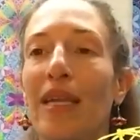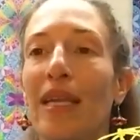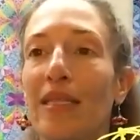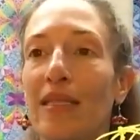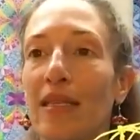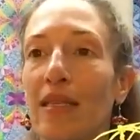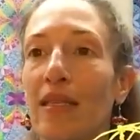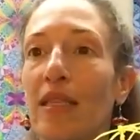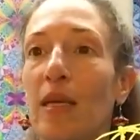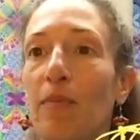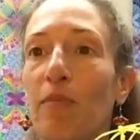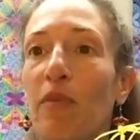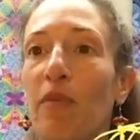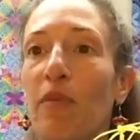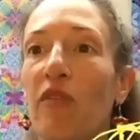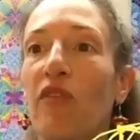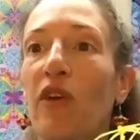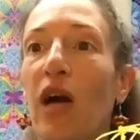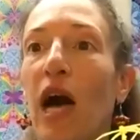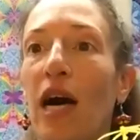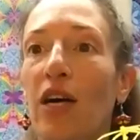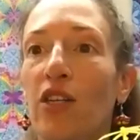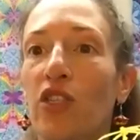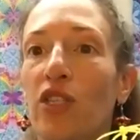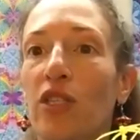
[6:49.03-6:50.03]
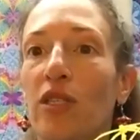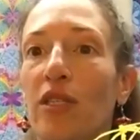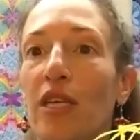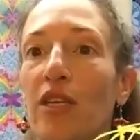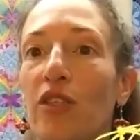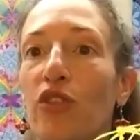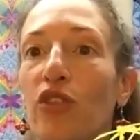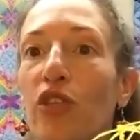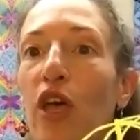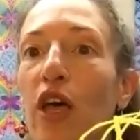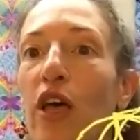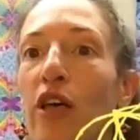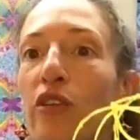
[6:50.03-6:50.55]
it's a leap of
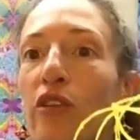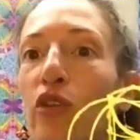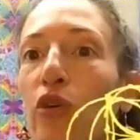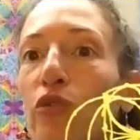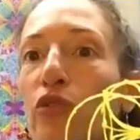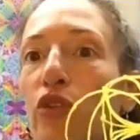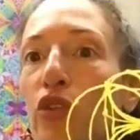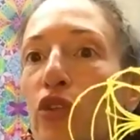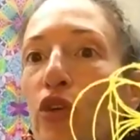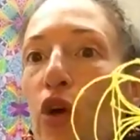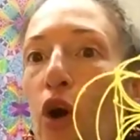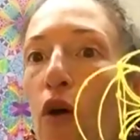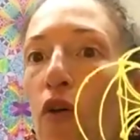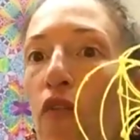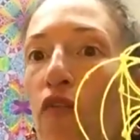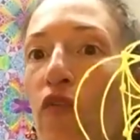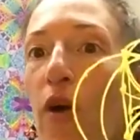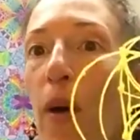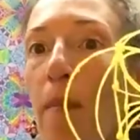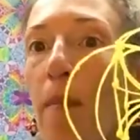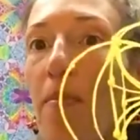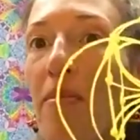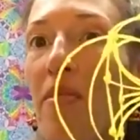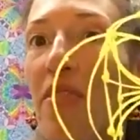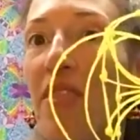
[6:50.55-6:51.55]
consciousness. So to go from